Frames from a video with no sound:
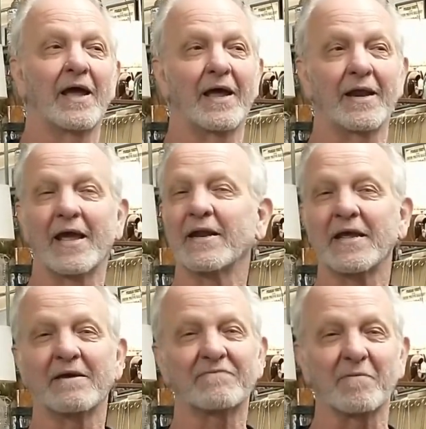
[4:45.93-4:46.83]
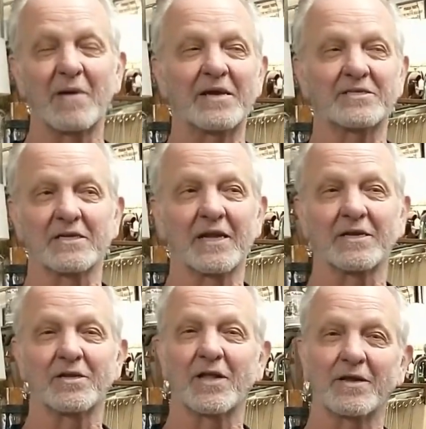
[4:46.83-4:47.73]
And any information
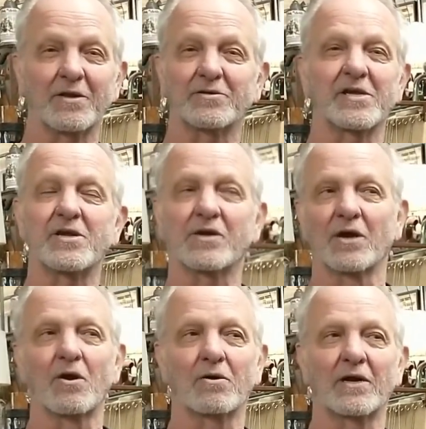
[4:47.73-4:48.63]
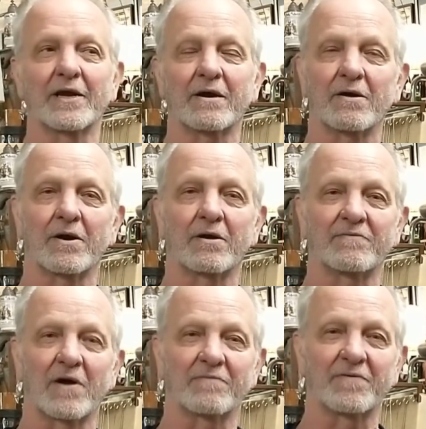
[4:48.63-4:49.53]
that you see, you can go click on
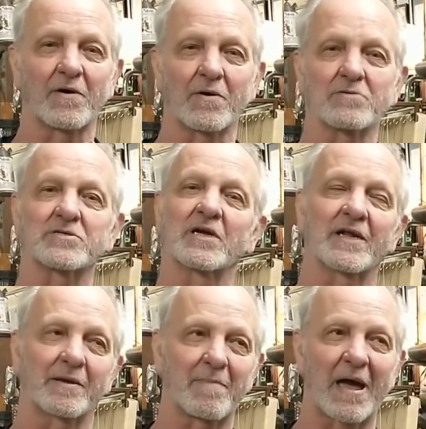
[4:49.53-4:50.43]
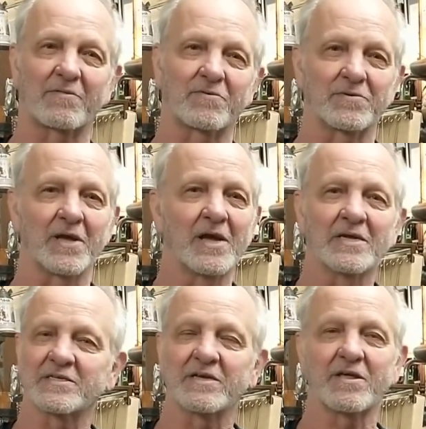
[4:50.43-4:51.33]
our photos and click back through,
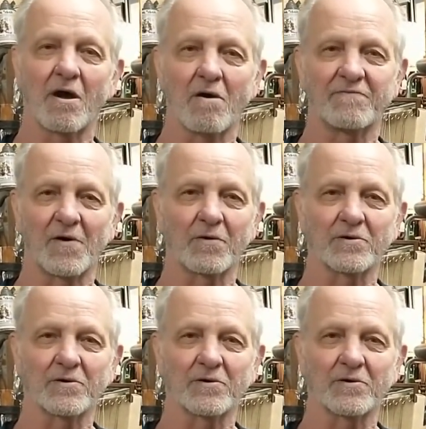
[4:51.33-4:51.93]
see all